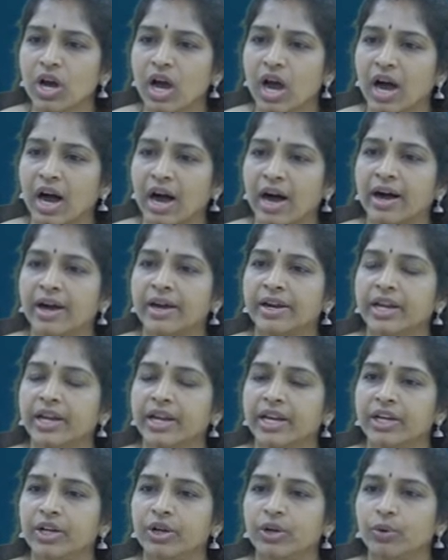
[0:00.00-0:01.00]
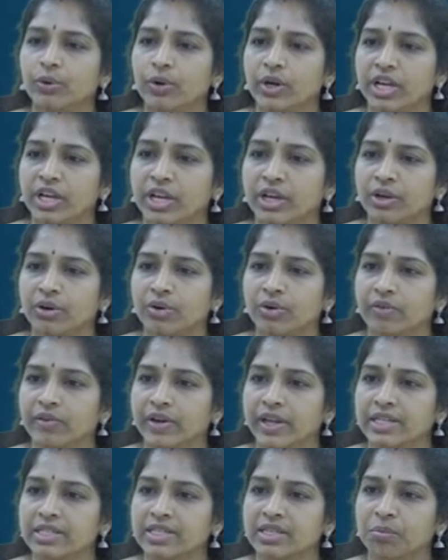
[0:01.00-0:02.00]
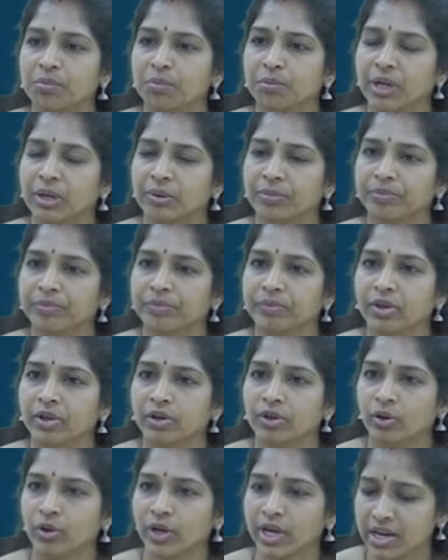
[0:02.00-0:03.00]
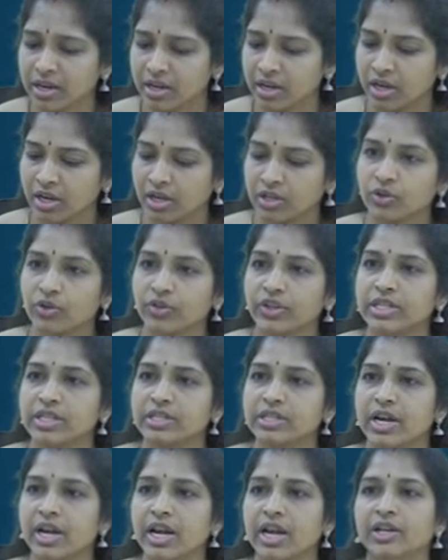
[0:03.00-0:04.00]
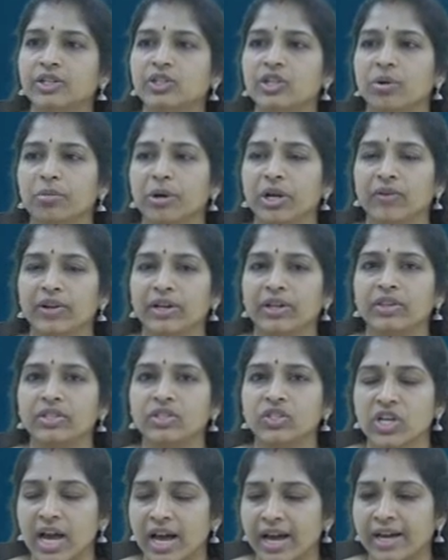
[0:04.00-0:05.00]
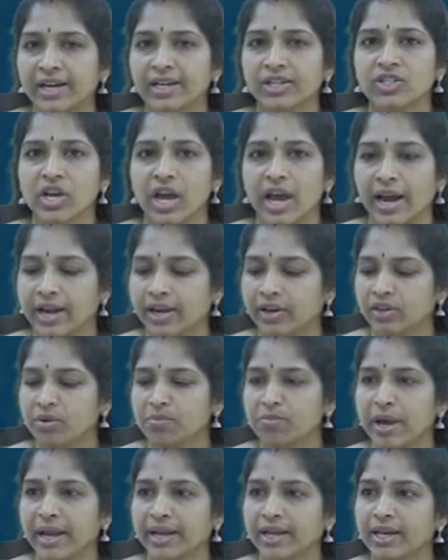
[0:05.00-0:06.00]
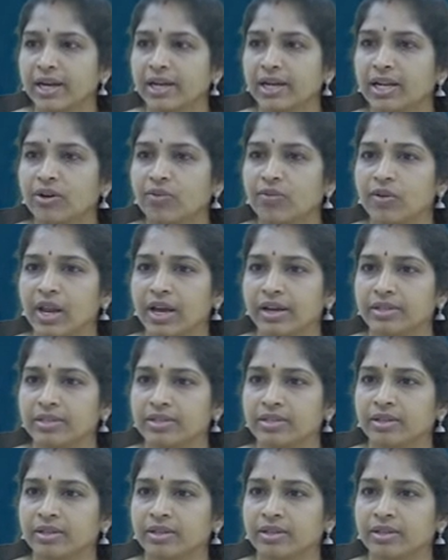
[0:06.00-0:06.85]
R into dq. Very simple. Okay. So this is the relation between the charge and the magnetic flux.